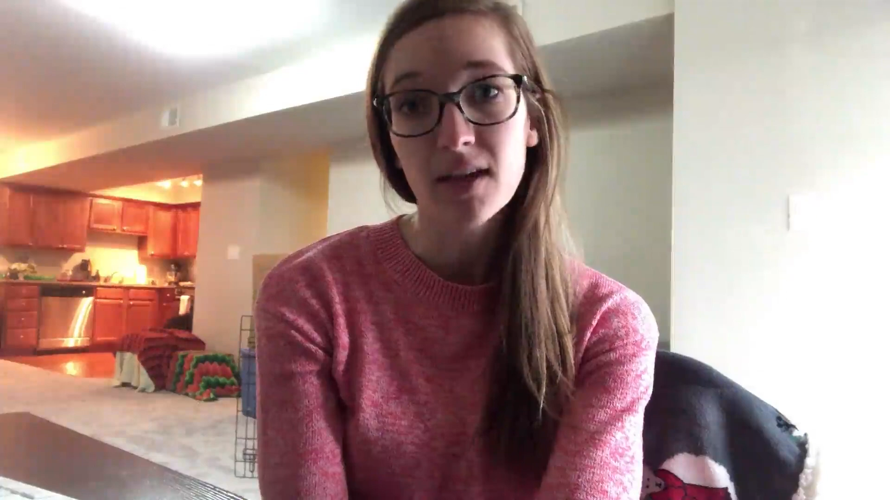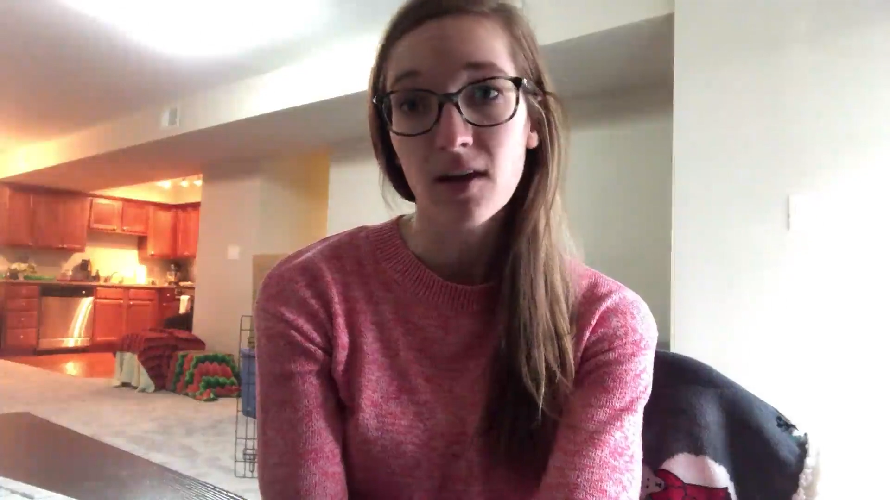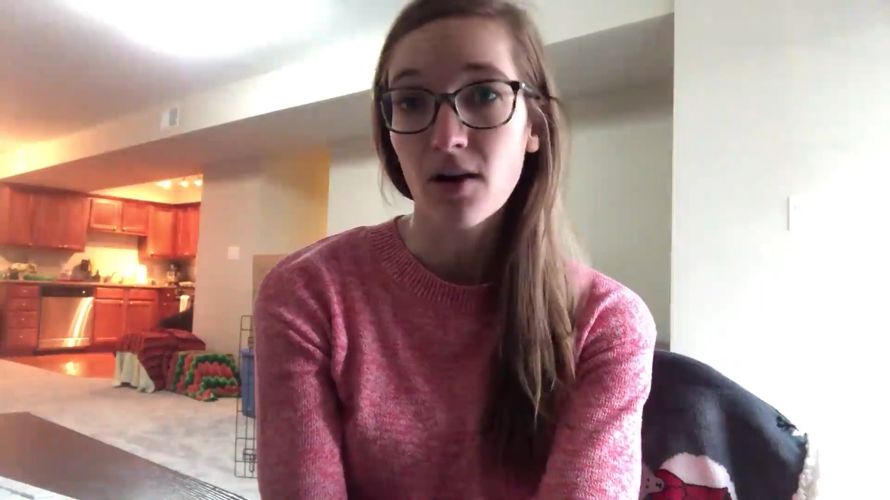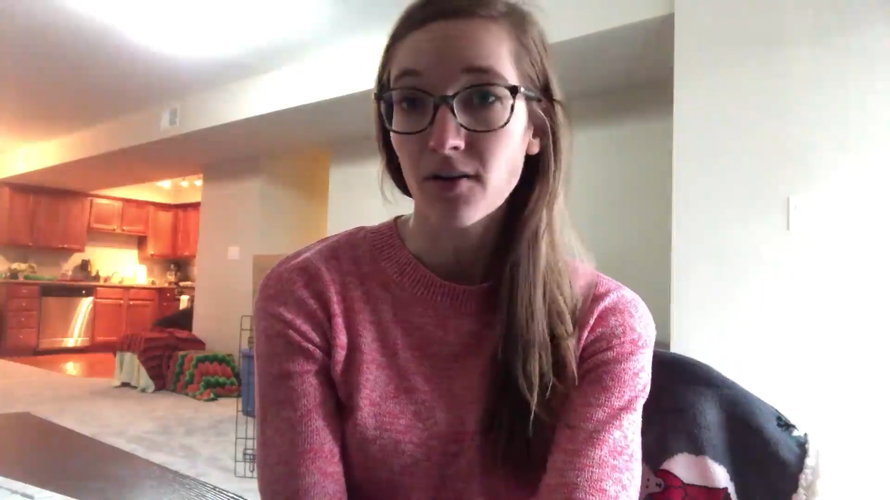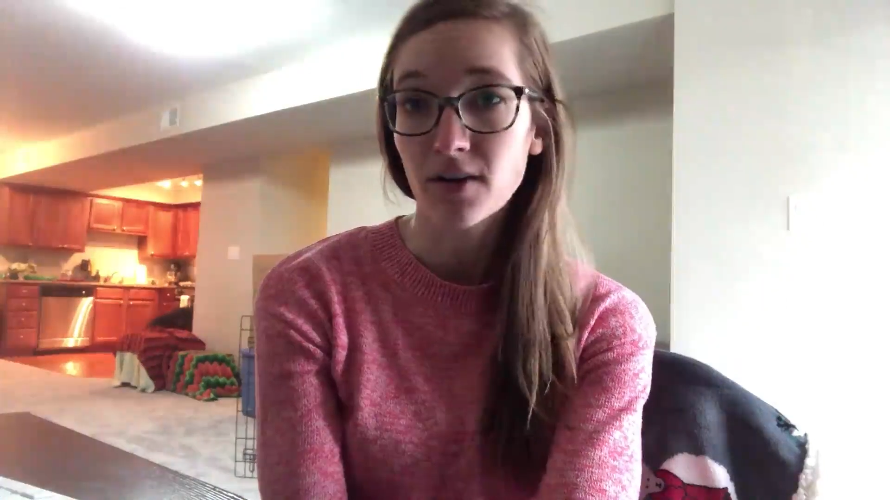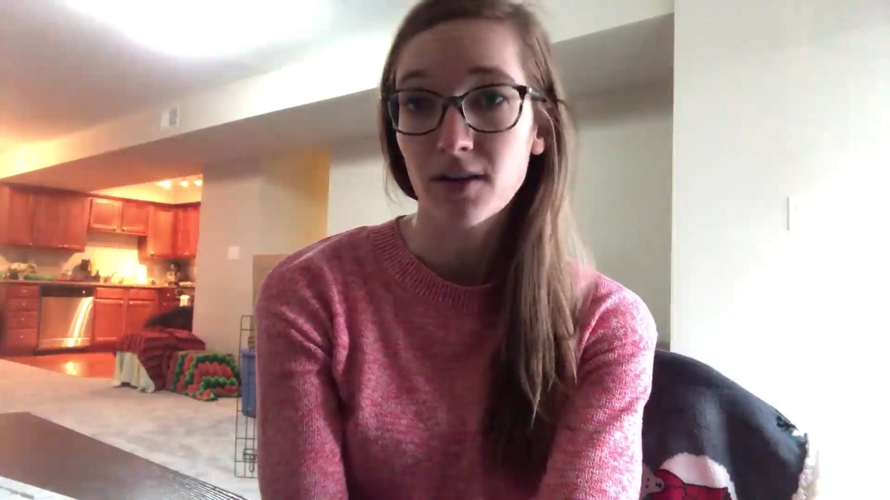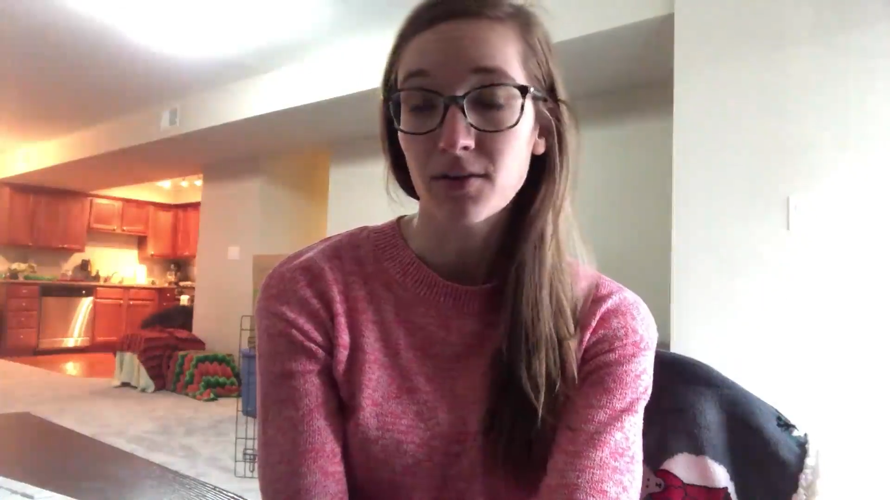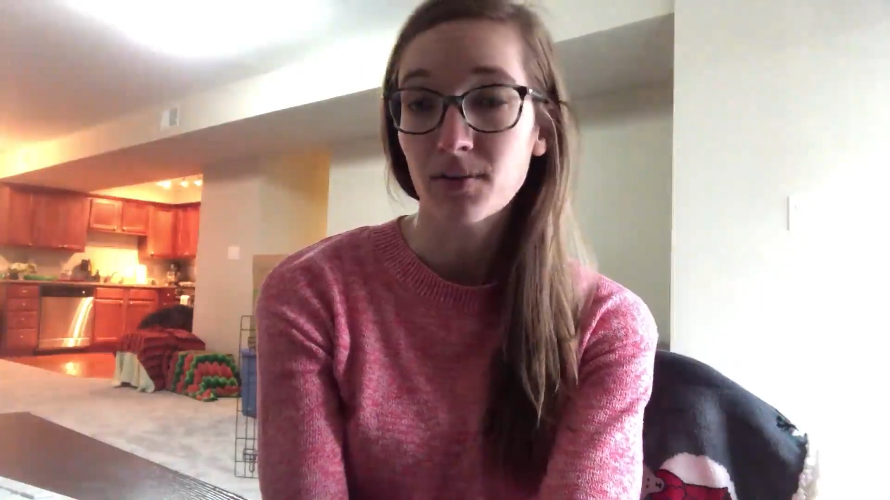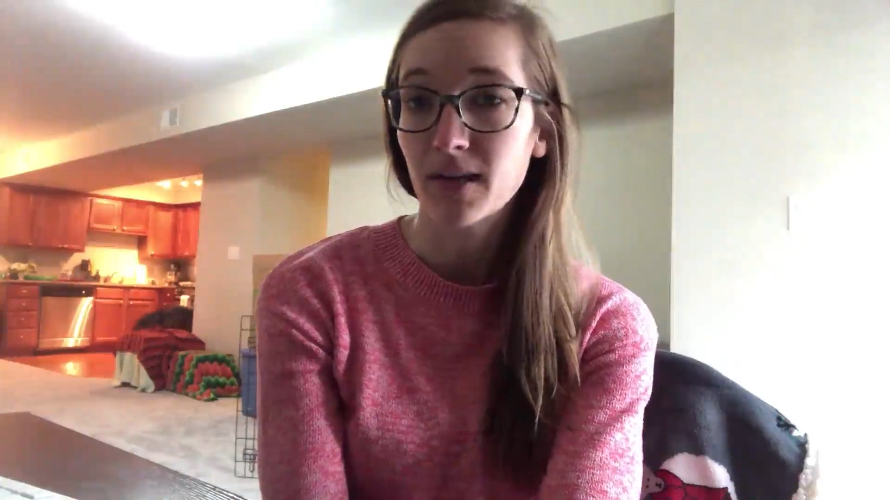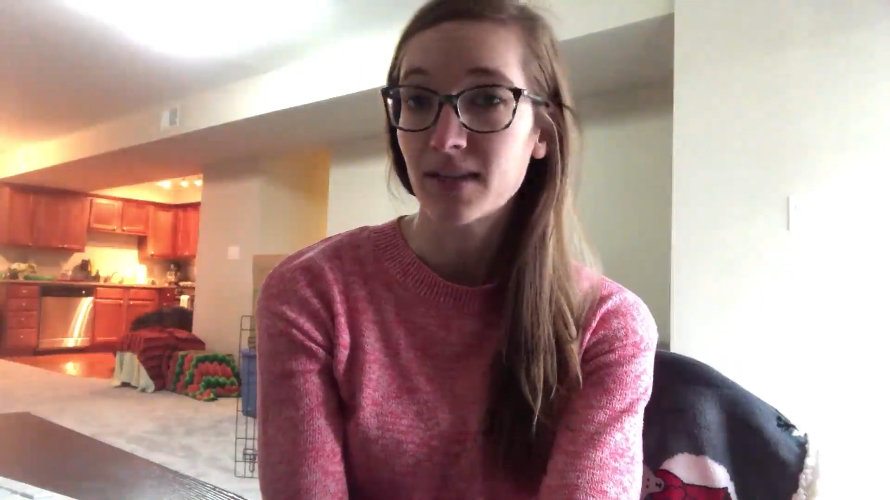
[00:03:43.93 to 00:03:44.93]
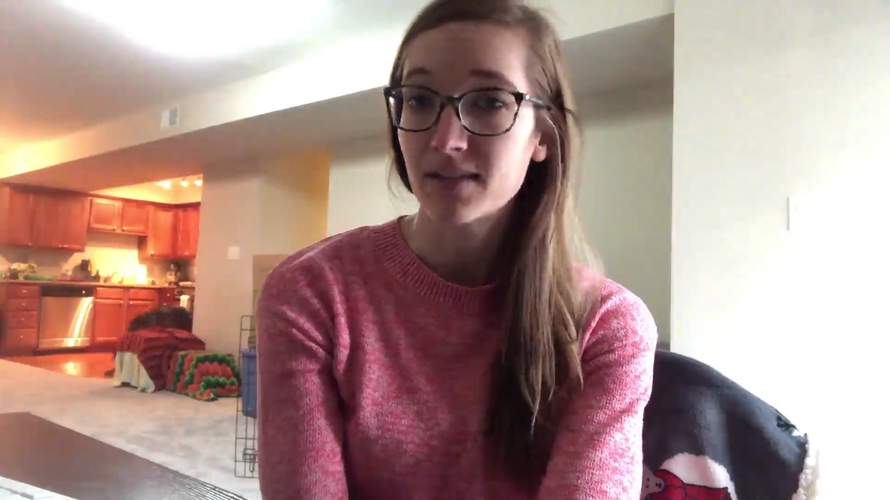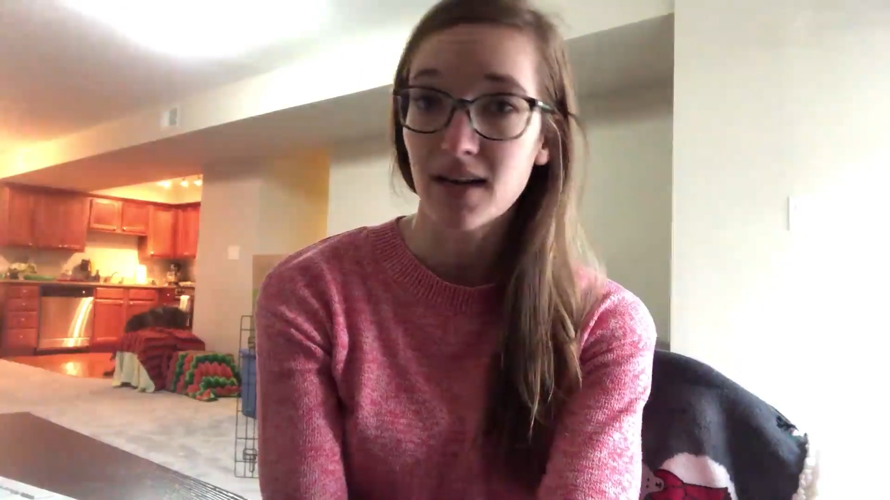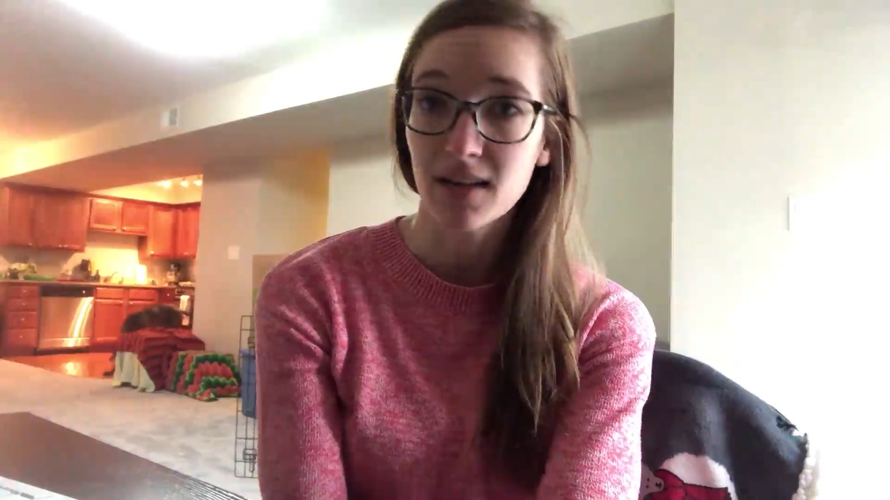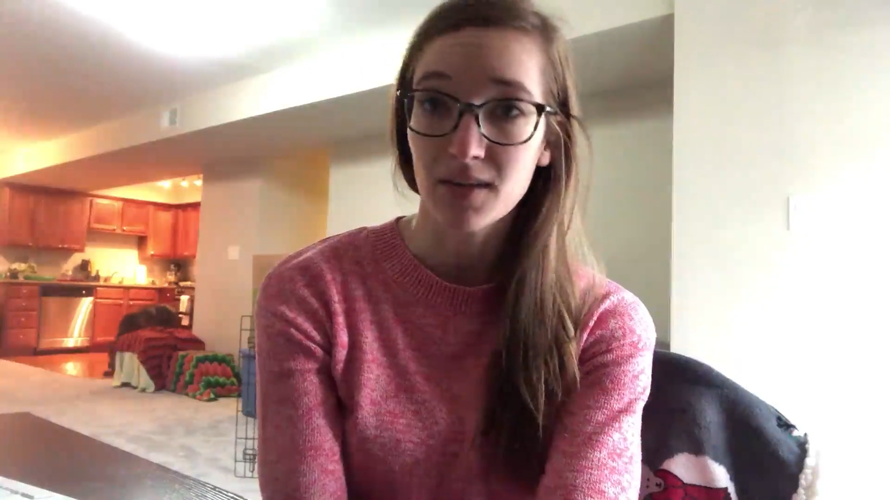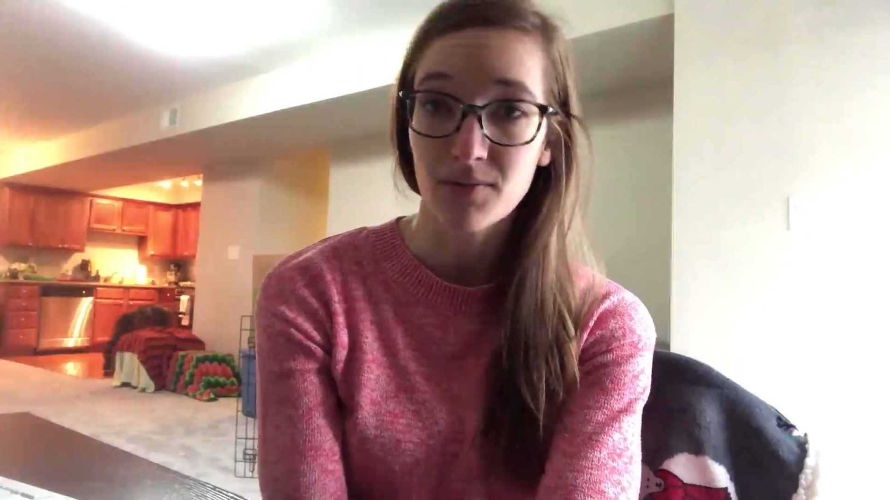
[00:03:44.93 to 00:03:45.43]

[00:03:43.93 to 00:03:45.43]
they already knew exactly